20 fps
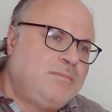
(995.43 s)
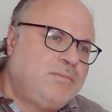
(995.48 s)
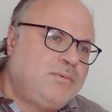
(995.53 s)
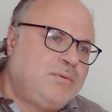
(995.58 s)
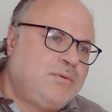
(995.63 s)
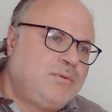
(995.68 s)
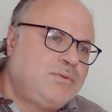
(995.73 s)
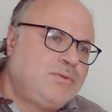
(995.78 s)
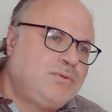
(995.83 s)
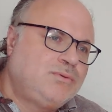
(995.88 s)

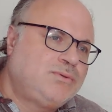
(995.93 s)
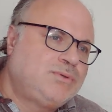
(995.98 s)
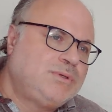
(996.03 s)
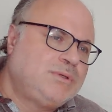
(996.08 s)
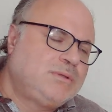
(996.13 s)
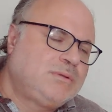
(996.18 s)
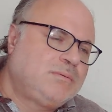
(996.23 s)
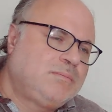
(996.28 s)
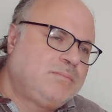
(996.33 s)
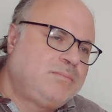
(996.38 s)

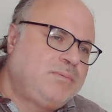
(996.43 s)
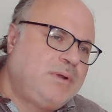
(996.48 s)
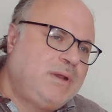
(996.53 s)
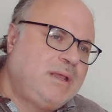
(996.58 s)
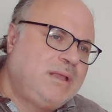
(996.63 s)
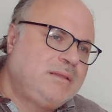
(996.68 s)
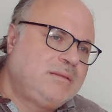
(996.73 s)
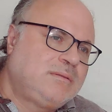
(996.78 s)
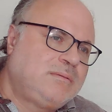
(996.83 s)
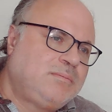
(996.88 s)
Producing
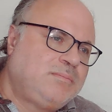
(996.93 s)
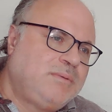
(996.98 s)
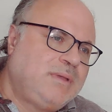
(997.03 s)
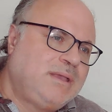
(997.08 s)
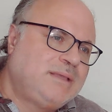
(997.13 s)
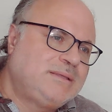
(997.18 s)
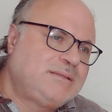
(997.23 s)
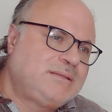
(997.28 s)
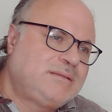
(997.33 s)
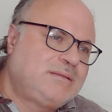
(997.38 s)

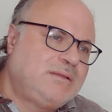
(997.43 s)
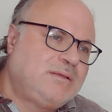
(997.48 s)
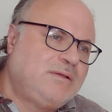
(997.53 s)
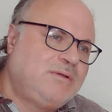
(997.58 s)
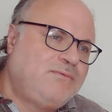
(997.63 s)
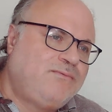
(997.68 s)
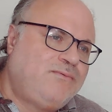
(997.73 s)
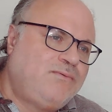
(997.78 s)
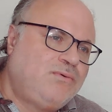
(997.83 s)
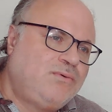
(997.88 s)
plant-based
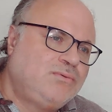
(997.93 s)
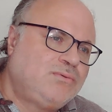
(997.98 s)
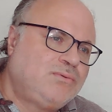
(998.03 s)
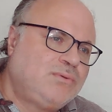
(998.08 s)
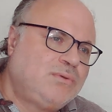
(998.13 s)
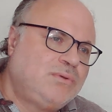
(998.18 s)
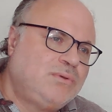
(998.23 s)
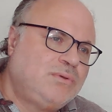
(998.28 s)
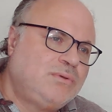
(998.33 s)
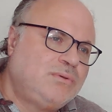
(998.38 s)

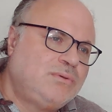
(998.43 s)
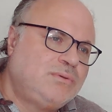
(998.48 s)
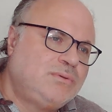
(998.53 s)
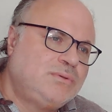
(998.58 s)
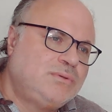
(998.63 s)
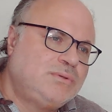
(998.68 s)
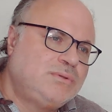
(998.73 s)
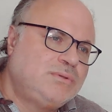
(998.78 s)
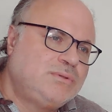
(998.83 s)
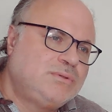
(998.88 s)
food
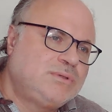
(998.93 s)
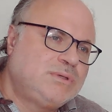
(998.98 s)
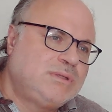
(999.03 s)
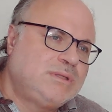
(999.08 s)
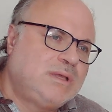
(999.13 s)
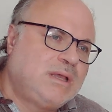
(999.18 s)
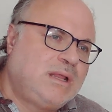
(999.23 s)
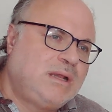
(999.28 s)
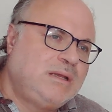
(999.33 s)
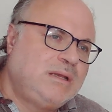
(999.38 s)

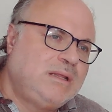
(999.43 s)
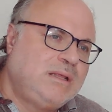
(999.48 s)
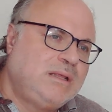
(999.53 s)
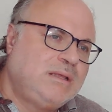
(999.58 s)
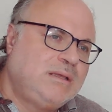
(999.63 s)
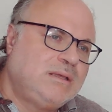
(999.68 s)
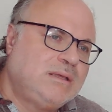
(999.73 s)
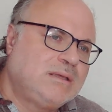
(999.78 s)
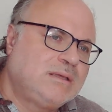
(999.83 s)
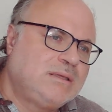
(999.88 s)

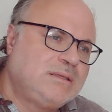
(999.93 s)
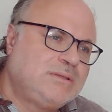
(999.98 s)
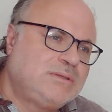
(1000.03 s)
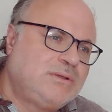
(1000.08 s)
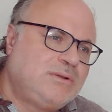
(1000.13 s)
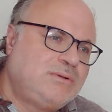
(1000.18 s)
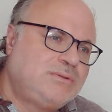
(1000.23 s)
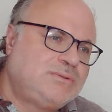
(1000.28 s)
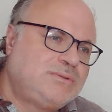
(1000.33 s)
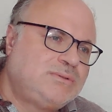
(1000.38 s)
generally
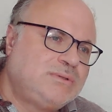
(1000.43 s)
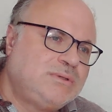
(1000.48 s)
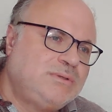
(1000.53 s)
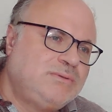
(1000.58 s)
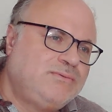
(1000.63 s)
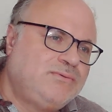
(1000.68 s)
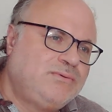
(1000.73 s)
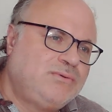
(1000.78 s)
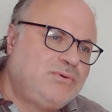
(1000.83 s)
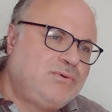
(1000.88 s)
results
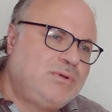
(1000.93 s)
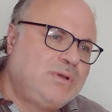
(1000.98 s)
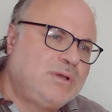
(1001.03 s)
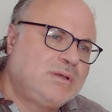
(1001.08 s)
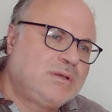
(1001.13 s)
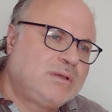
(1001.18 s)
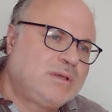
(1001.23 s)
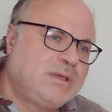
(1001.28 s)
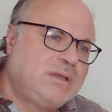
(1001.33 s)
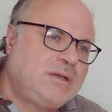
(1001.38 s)
in
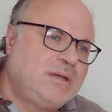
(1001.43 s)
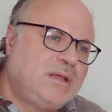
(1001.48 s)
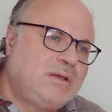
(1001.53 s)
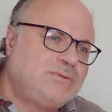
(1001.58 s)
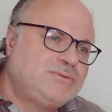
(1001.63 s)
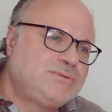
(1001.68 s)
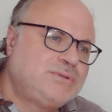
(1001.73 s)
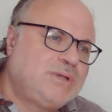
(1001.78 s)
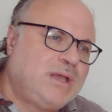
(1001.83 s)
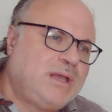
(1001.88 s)
fewer
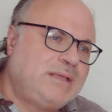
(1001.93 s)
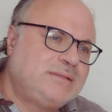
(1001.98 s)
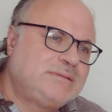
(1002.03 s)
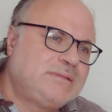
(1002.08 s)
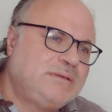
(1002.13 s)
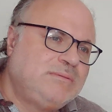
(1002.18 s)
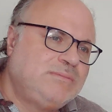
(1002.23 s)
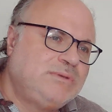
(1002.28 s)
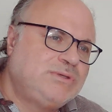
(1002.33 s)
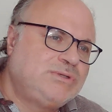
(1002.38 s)
greenhouse gas
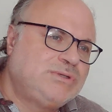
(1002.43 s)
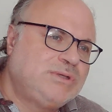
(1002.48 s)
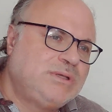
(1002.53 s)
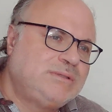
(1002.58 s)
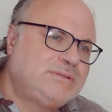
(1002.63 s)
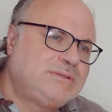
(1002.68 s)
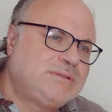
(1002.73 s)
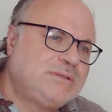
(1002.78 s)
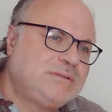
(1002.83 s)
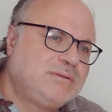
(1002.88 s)

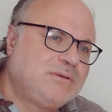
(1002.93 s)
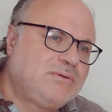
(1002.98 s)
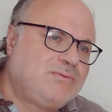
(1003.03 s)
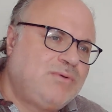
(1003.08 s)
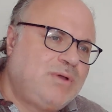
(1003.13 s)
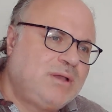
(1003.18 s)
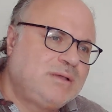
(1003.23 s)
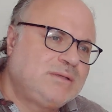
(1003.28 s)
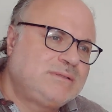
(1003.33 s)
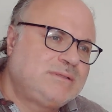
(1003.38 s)
emissions and
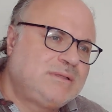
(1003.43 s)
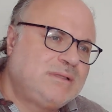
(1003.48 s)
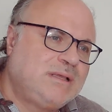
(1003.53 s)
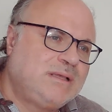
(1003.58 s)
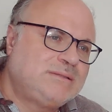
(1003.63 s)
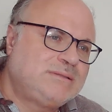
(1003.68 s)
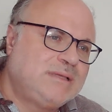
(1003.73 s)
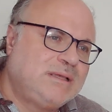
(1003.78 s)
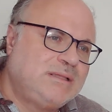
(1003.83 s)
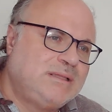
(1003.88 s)
requires
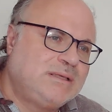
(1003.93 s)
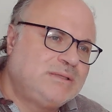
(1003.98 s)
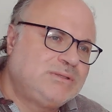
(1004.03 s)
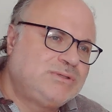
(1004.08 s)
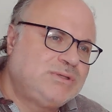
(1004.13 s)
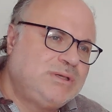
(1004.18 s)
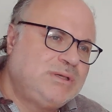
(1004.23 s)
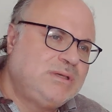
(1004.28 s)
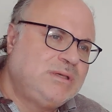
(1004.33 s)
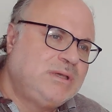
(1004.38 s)
less
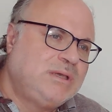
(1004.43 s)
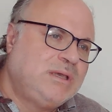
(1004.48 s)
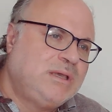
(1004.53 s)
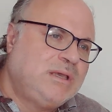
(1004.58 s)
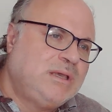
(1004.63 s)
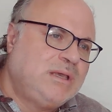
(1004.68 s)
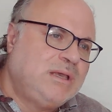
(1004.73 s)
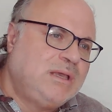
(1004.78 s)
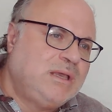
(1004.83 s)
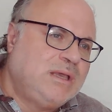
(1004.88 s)
energy
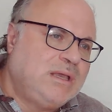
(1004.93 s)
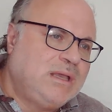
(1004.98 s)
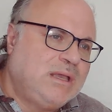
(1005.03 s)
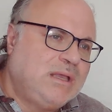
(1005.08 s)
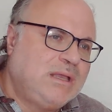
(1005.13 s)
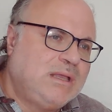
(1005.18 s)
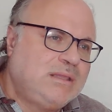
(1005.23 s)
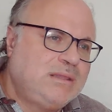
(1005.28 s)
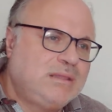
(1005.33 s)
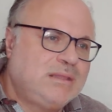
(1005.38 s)

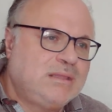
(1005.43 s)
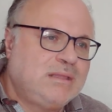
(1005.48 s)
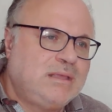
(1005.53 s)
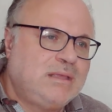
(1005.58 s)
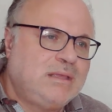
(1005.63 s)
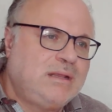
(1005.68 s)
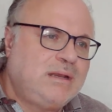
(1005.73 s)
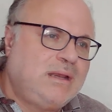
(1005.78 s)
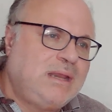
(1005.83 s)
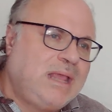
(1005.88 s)
and
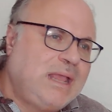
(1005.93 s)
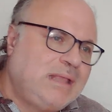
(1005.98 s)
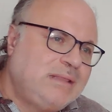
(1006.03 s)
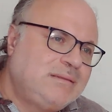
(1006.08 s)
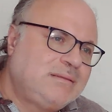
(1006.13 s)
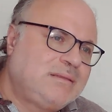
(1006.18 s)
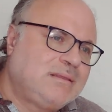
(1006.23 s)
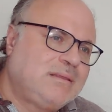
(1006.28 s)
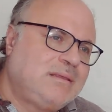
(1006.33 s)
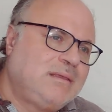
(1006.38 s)

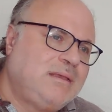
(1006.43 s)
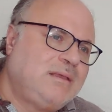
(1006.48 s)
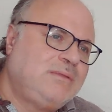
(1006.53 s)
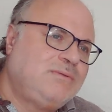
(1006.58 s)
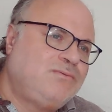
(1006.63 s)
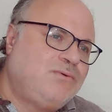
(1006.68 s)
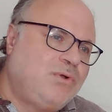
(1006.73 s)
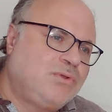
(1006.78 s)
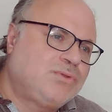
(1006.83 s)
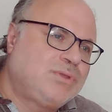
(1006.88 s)
land
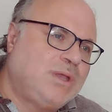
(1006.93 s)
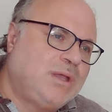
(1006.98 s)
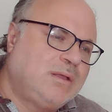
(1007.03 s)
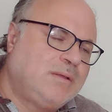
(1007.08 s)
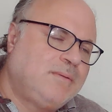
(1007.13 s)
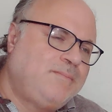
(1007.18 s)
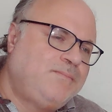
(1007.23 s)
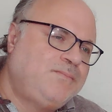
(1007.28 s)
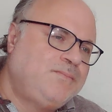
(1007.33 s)
and water.